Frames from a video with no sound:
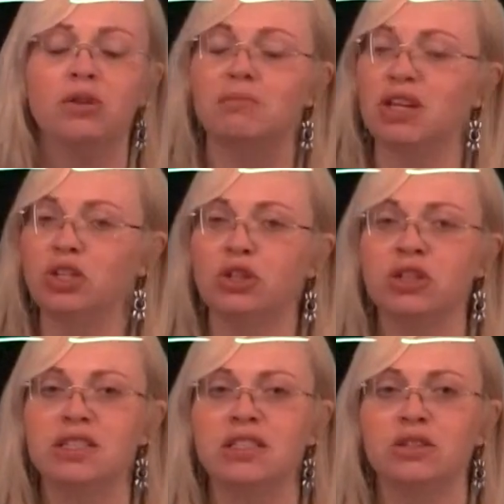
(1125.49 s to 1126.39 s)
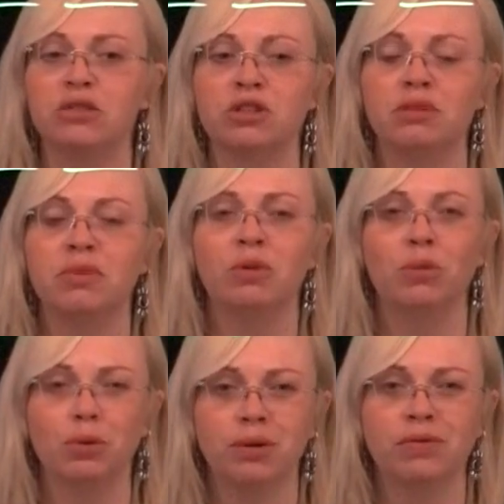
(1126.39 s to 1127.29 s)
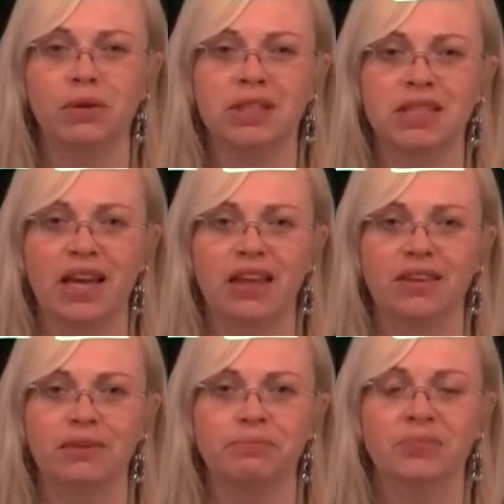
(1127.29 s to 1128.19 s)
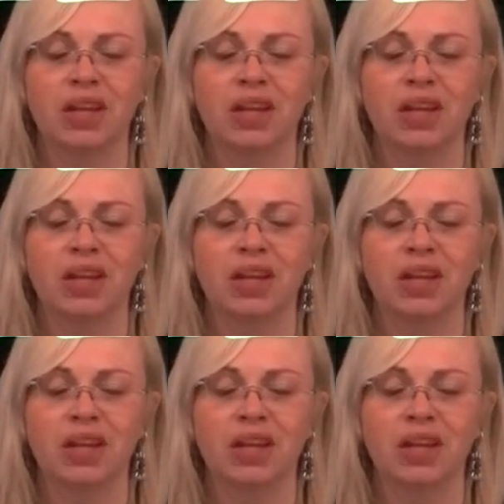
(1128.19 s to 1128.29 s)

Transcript: make sure you send those to me and we'll review it together.